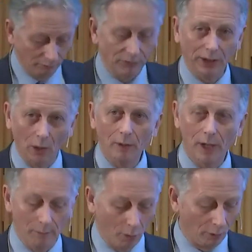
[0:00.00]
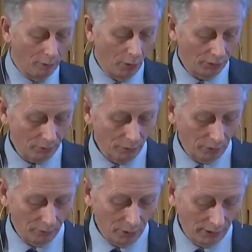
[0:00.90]
you know, more, more,
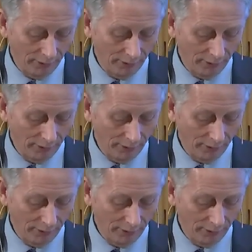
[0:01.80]
more, more